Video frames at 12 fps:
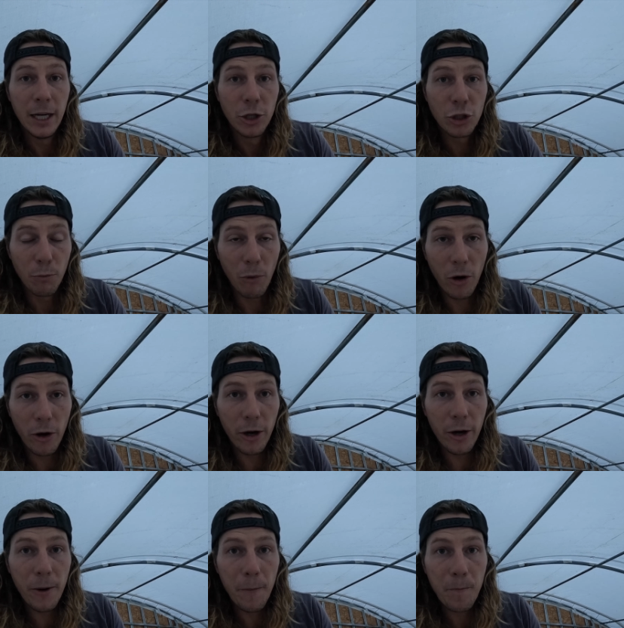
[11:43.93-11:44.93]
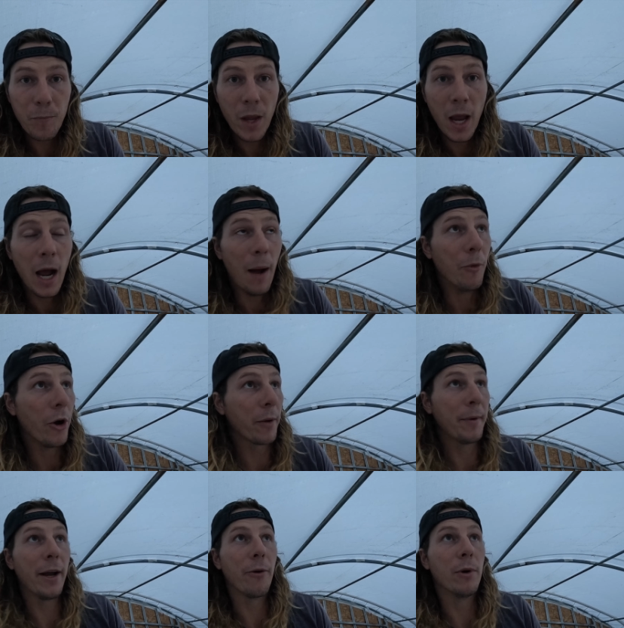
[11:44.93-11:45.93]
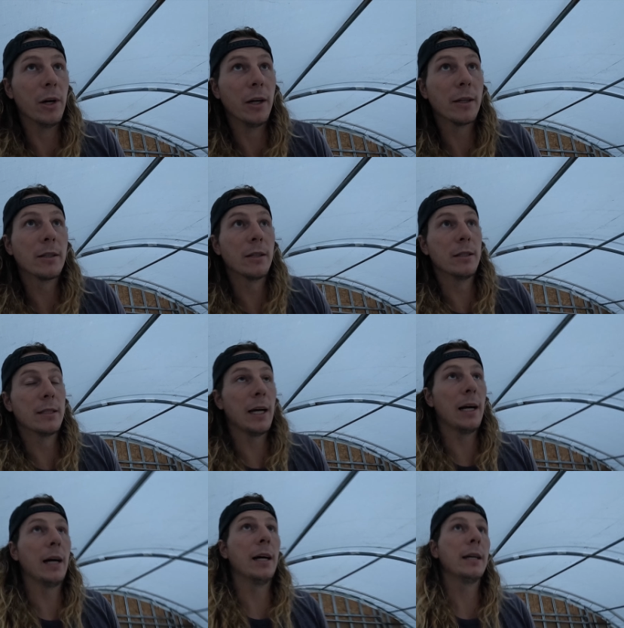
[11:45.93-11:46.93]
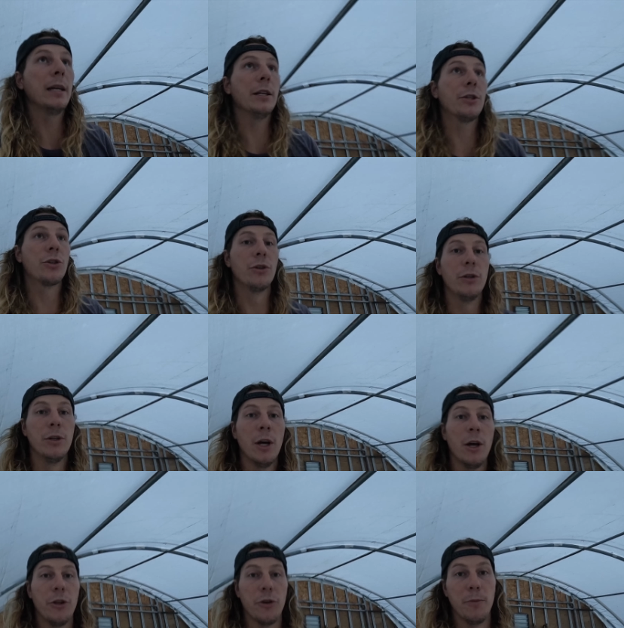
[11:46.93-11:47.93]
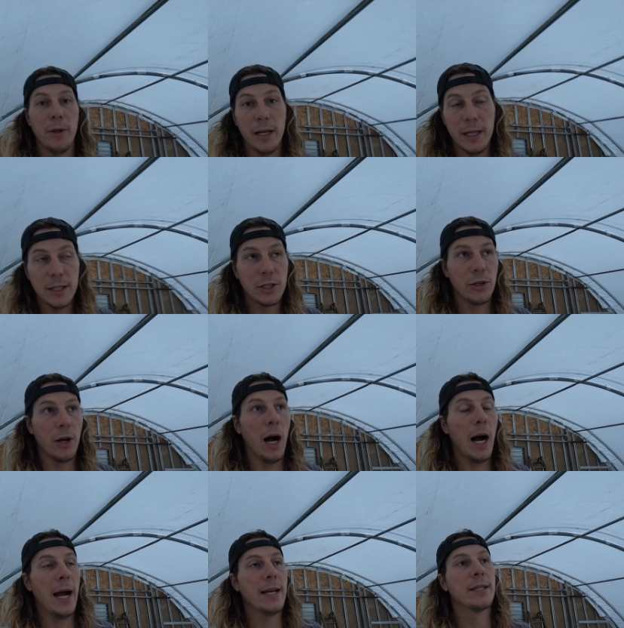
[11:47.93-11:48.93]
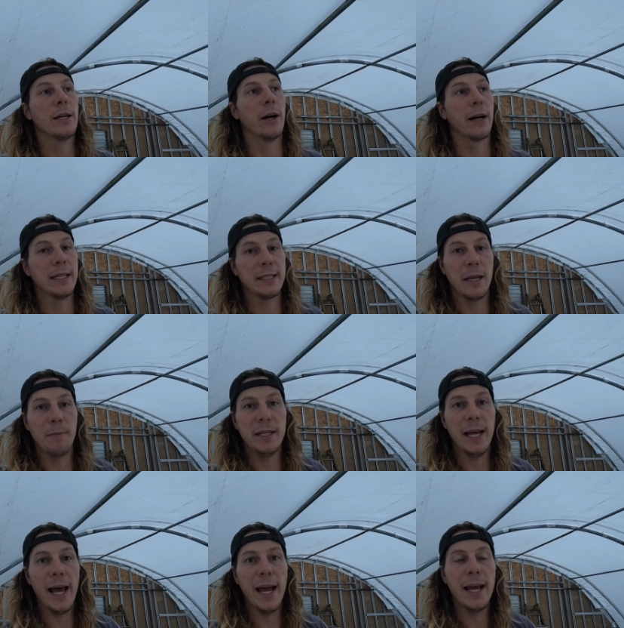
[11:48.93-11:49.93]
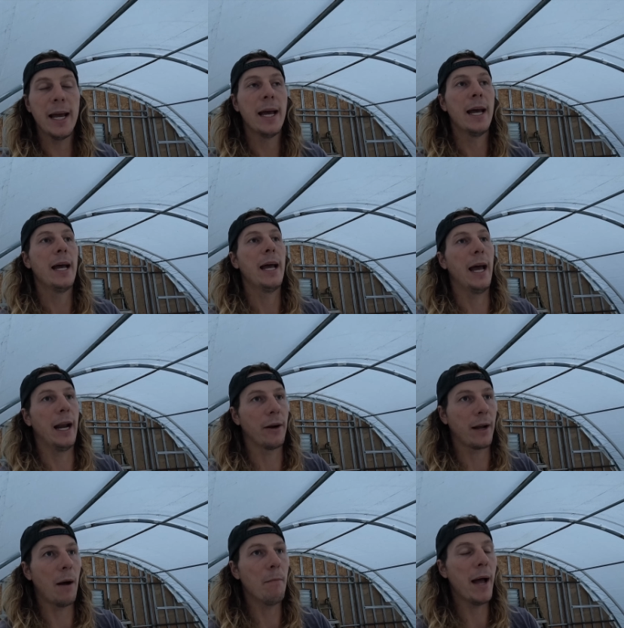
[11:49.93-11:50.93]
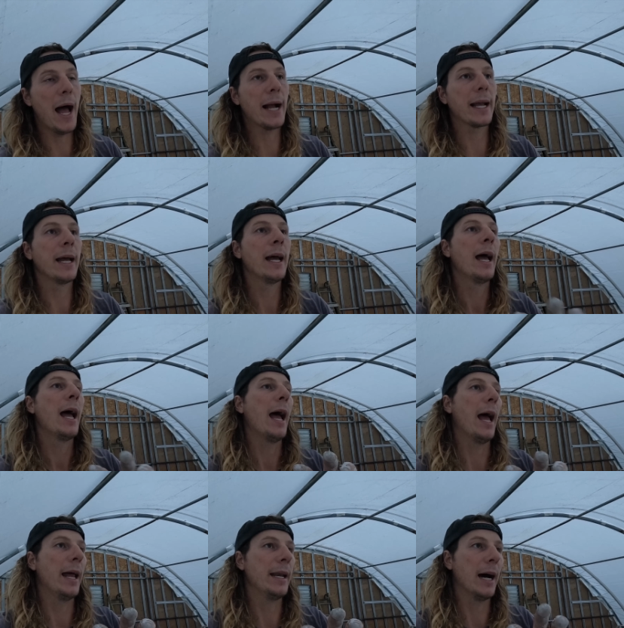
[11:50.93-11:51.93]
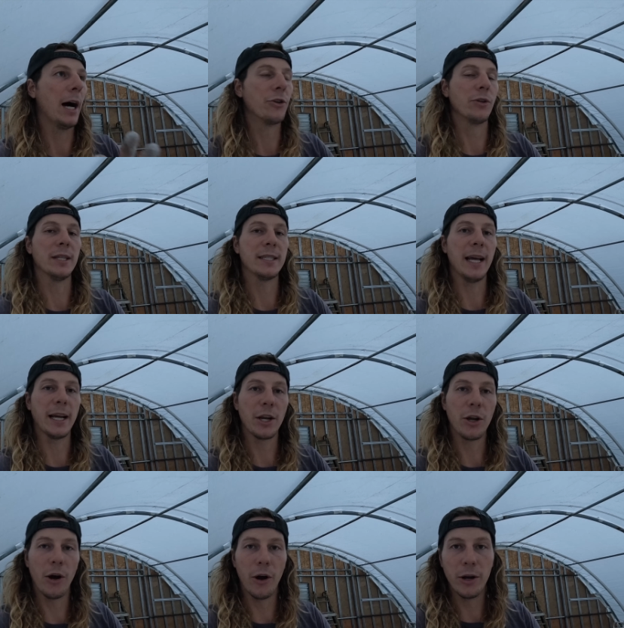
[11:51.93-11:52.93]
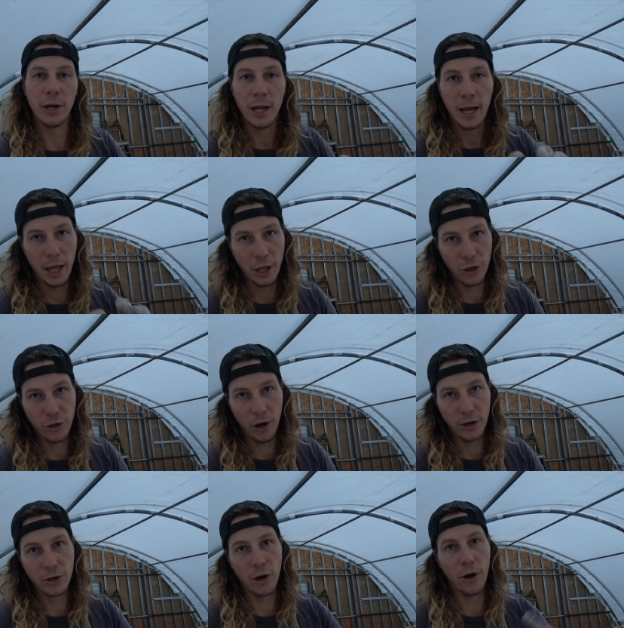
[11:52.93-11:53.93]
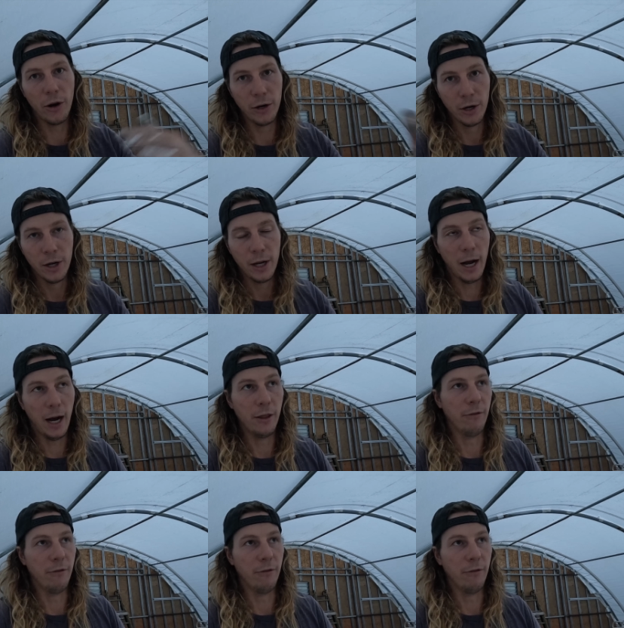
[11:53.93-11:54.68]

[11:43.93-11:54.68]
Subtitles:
Tomorrow, I'm not gonna be able to work because the humidity's too high. So I'm gonna skip a day, and I'll come back and do the second coat and the third coat the